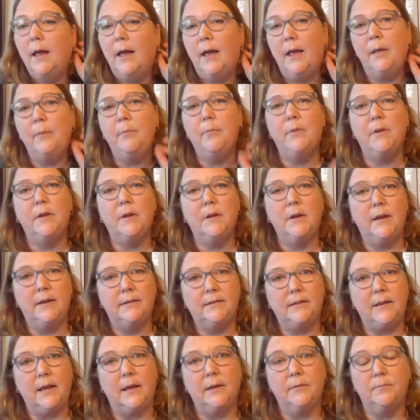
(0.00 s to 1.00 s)
and
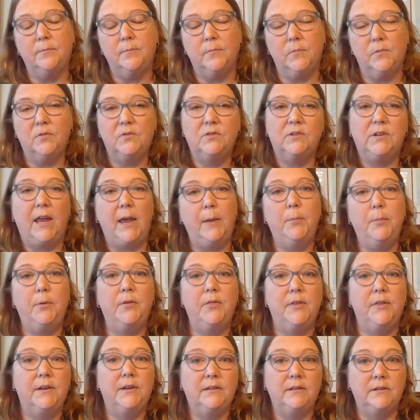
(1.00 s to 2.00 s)
as I kept
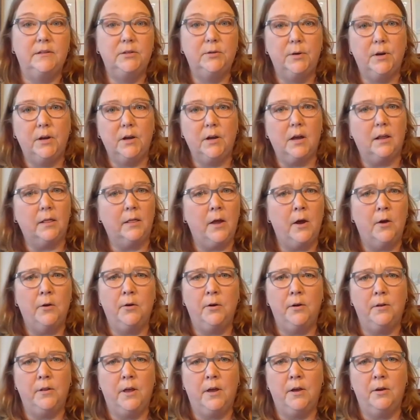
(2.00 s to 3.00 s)
putting things into it, it got
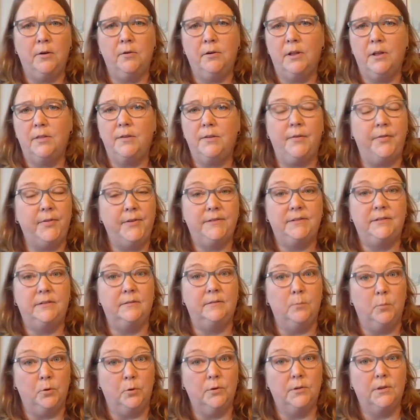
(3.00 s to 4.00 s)
longer and longer, and I thought this
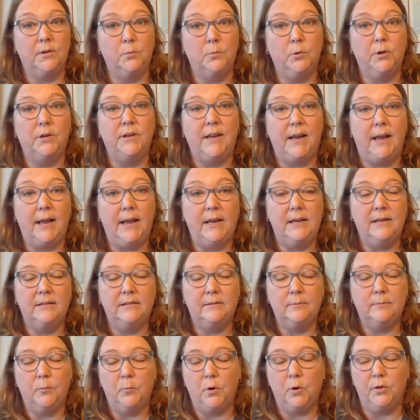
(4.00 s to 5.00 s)
is more than one
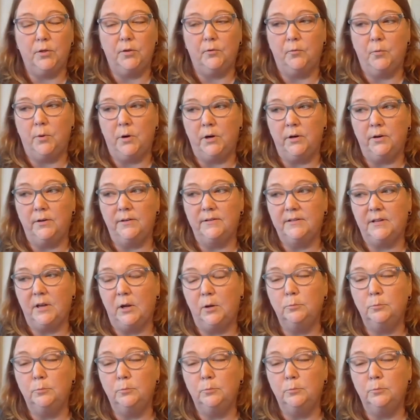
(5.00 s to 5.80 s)
day's worth of work.